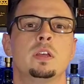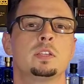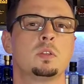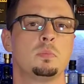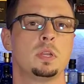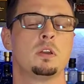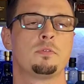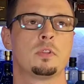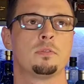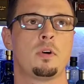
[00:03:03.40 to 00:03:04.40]
This would be good
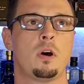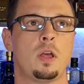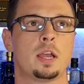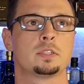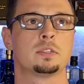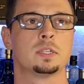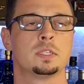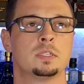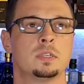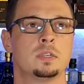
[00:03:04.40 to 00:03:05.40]
for the fall, actually.
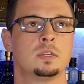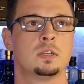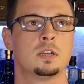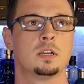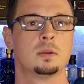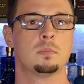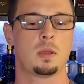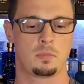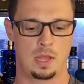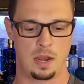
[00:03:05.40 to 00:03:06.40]
Um,
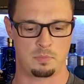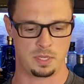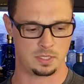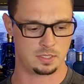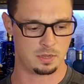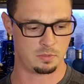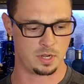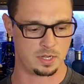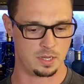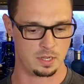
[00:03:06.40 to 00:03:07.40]
I'm glad I picked this up when I
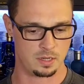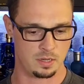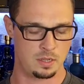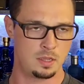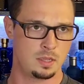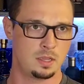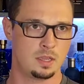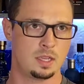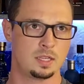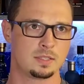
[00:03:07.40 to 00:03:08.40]
did.
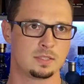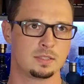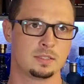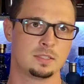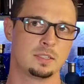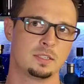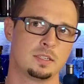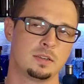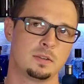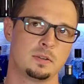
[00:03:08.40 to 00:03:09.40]
It's
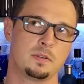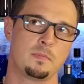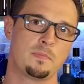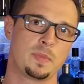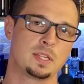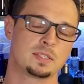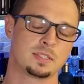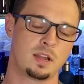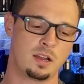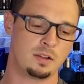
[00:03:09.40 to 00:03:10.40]
it's
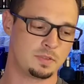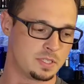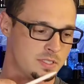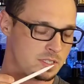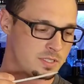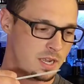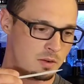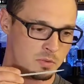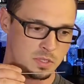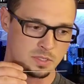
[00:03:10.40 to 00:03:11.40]
soft. It's it's got a
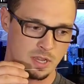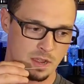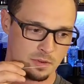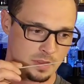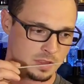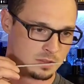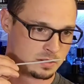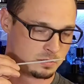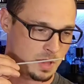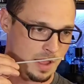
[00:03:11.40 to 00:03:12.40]
real soft. I think there's
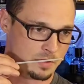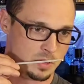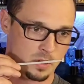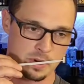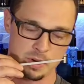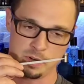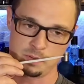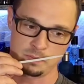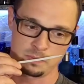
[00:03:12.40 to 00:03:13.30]
some lavender in here.